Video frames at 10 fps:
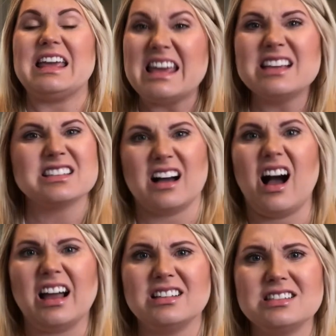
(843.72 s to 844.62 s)
is
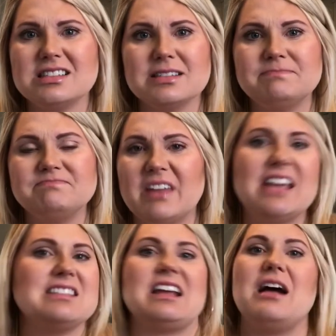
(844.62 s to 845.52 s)
God's.
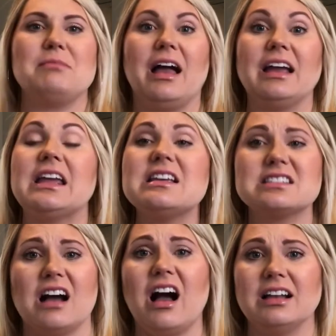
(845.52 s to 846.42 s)
He's not mine, he's
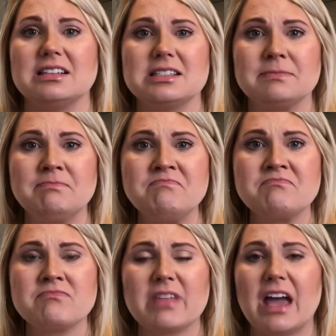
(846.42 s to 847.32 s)
God's.
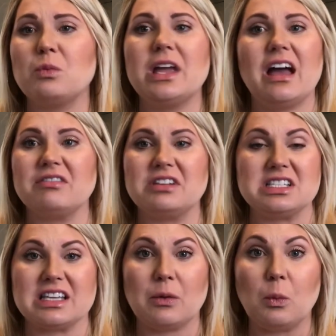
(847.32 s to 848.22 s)
And we
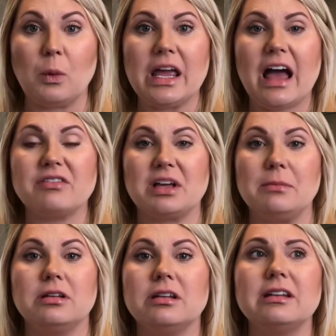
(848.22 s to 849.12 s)
have
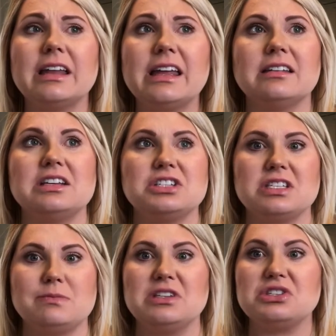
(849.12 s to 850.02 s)
completely just
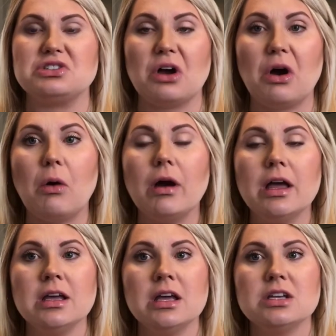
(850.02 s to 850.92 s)
been so
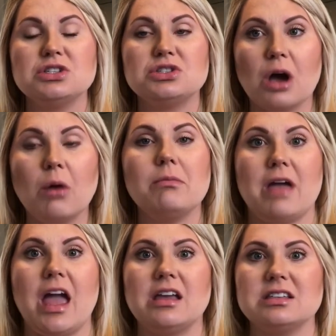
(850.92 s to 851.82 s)

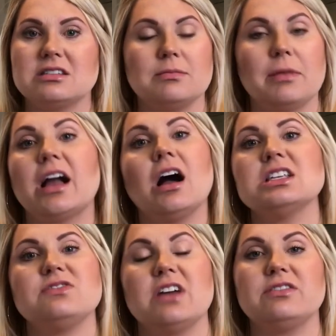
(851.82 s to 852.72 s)
amazed by
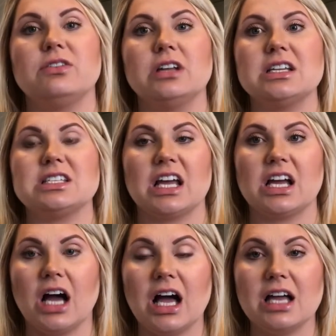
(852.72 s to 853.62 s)
God's faithfulness and
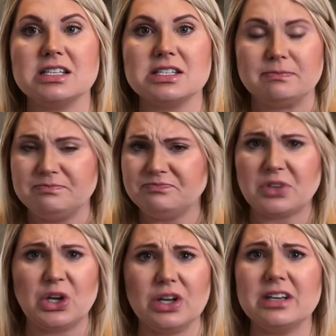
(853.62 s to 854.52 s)
God's
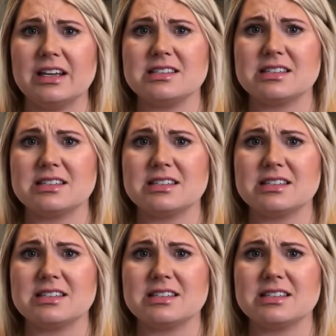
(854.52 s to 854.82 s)
goodness.